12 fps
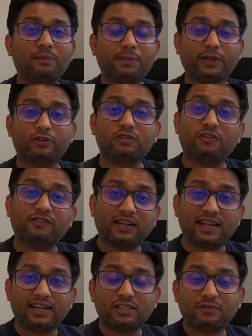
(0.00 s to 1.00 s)
Microsoft
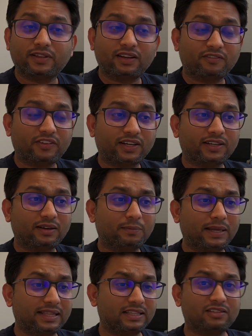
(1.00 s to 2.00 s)
clients were affected
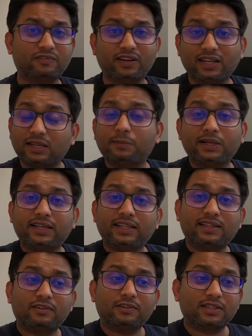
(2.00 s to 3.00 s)
by this vulnerability
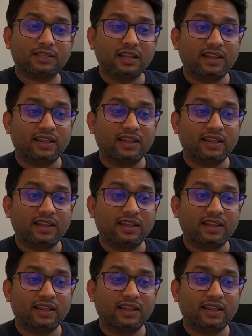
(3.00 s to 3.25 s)
that was